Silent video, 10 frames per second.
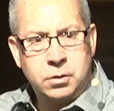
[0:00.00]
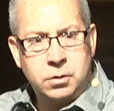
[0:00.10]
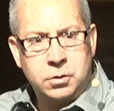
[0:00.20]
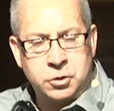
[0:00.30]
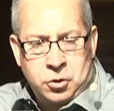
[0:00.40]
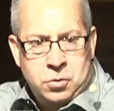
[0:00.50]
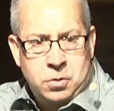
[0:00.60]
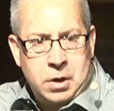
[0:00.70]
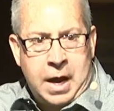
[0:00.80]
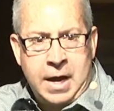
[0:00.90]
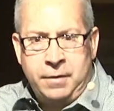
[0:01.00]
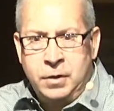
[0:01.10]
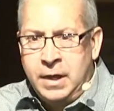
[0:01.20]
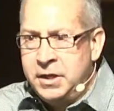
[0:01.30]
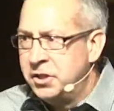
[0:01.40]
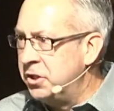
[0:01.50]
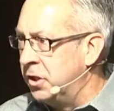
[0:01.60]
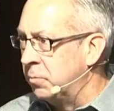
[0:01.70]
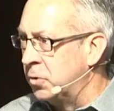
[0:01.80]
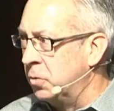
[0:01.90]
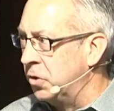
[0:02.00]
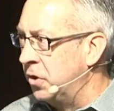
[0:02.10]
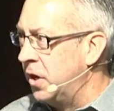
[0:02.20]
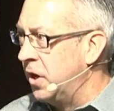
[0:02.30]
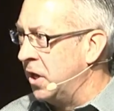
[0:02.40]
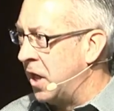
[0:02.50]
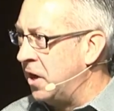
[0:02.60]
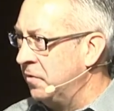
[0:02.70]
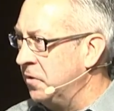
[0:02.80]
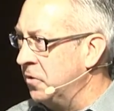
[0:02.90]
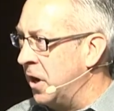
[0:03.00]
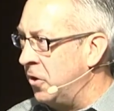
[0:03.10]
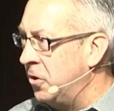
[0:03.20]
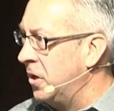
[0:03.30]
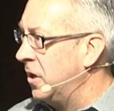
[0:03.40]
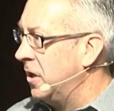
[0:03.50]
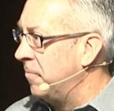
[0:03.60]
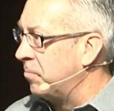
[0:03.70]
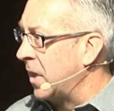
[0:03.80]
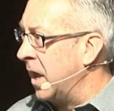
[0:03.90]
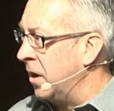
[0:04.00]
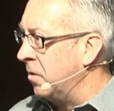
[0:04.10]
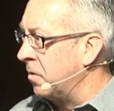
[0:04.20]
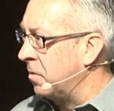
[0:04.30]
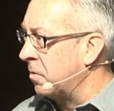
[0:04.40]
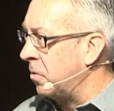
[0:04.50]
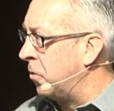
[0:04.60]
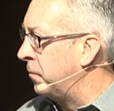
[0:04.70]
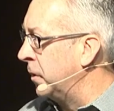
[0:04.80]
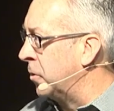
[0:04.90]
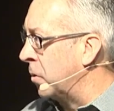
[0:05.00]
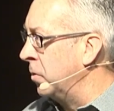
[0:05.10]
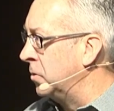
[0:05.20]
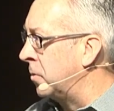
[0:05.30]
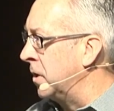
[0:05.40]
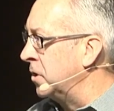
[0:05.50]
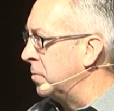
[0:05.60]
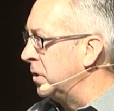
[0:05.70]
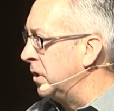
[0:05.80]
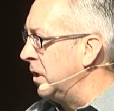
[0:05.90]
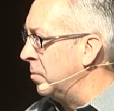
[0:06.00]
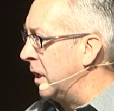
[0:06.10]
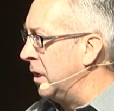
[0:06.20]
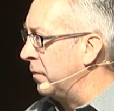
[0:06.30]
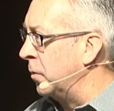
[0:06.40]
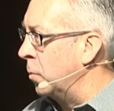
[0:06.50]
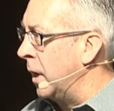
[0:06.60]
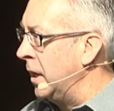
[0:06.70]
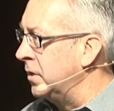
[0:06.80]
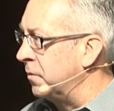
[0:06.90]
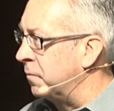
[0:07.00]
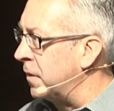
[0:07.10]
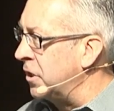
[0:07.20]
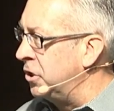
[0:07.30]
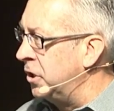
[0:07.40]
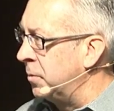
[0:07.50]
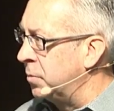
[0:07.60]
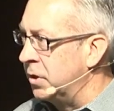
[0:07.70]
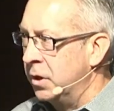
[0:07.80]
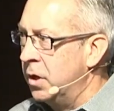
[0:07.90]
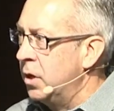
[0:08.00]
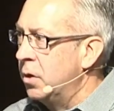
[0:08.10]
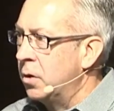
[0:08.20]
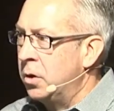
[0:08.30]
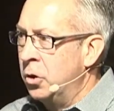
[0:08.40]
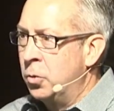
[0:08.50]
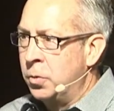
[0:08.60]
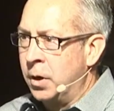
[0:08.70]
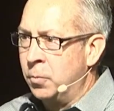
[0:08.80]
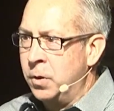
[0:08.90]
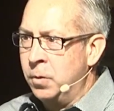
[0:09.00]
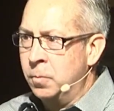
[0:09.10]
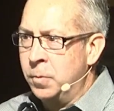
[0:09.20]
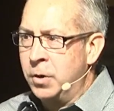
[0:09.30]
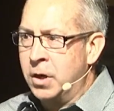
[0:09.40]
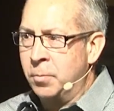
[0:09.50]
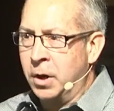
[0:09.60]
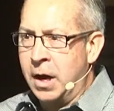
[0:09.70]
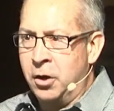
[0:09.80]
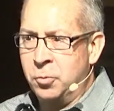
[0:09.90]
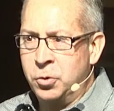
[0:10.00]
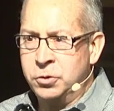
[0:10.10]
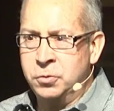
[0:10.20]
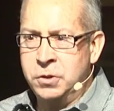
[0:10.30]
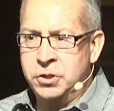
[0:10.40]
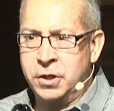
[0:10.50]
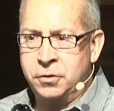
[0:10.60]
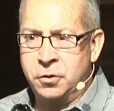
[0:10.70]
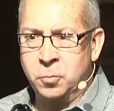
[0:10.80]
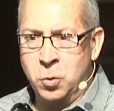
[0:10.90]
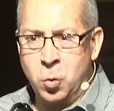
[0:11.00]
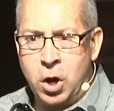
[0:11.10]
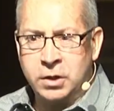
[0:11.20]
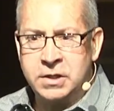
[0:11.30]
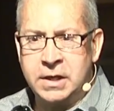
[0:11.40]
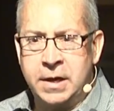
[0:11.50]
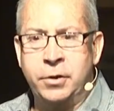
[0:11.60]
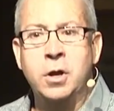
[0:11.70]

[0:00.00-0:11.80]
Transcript: So I have relationships with a lot of you now, and hopefully growing toward intimacy in many different ways and friendships and you know that we, we become accountable to each other and we walk together